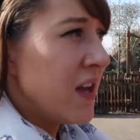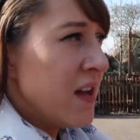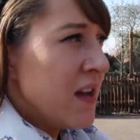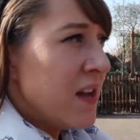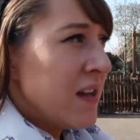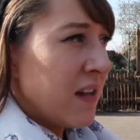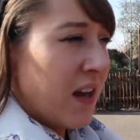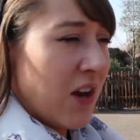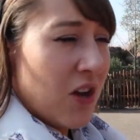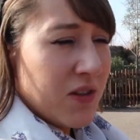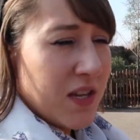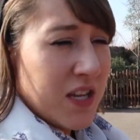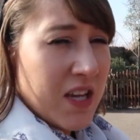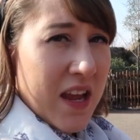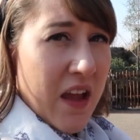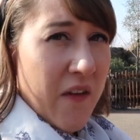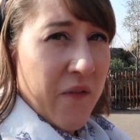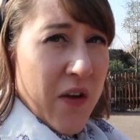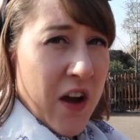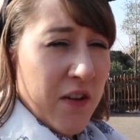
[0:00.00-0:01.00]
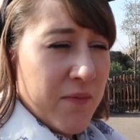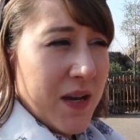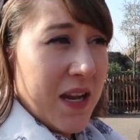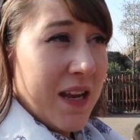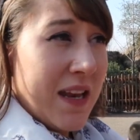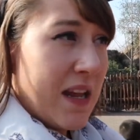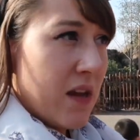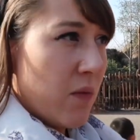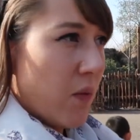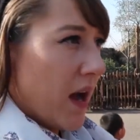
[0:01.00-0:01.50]
I don't think you get
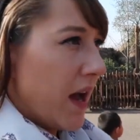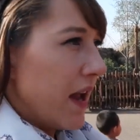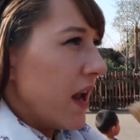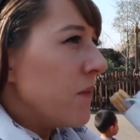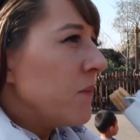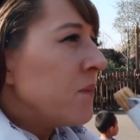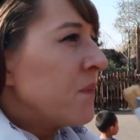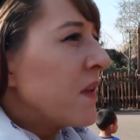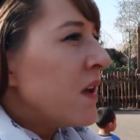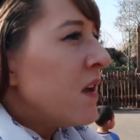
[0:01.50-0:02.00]
5-minute leeway.